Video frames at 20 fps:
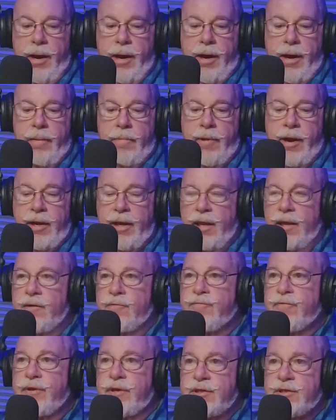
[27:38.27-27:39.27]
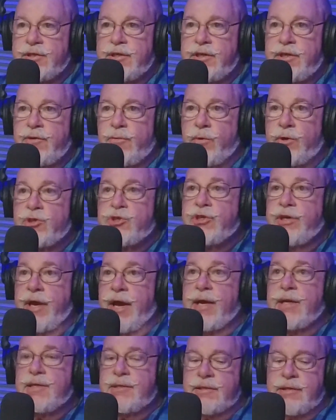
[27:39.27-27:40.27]
I loved listening to what she
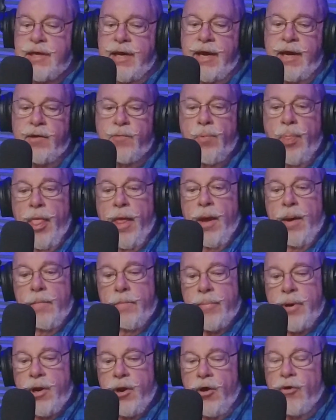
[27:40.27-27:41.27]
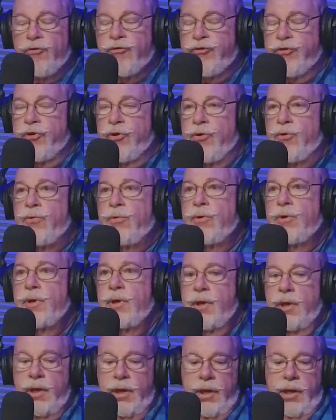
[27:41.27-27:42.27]
had to say. But also,
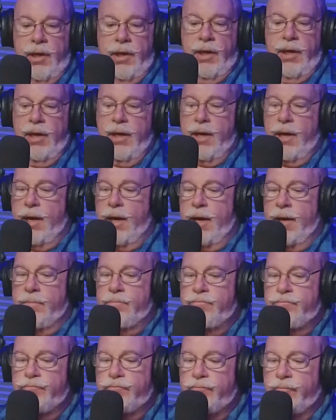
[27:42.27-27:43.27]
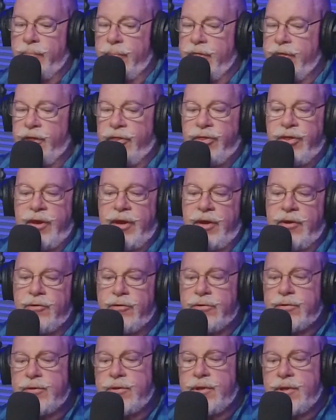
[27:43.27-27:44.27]
the
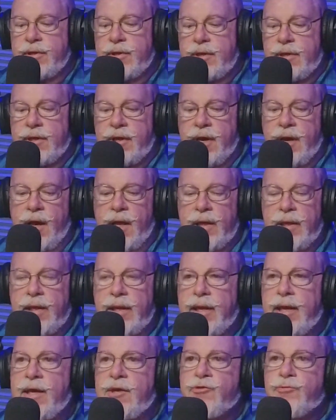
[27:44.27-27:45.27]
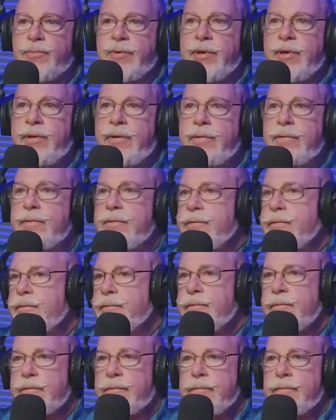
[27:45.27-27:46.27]
theater, the Colony has been
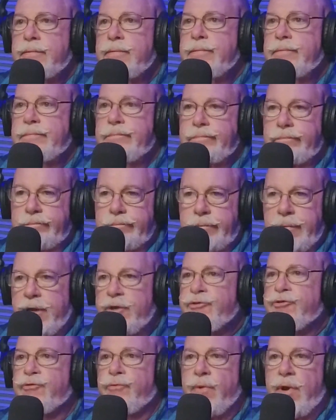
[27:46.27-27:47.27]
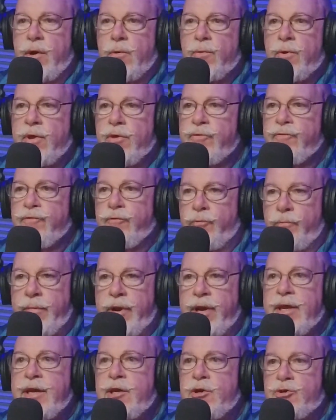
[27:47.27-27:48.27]
messed around with for
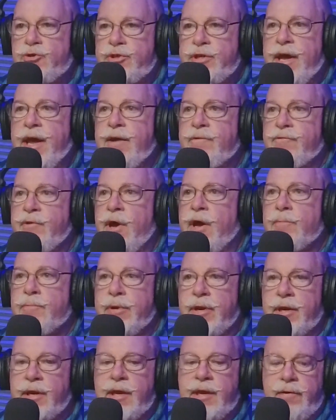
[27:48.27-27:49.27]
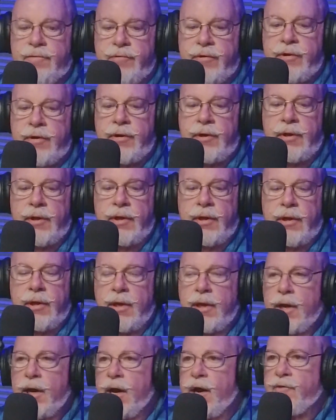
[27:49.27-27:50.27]
many years. They have not been given
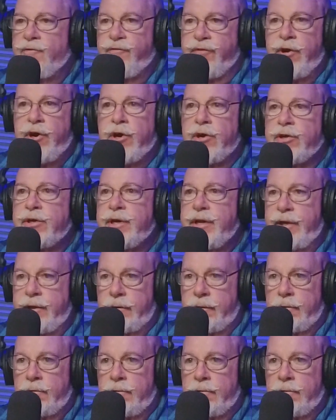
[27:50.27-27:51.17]
a fair deal.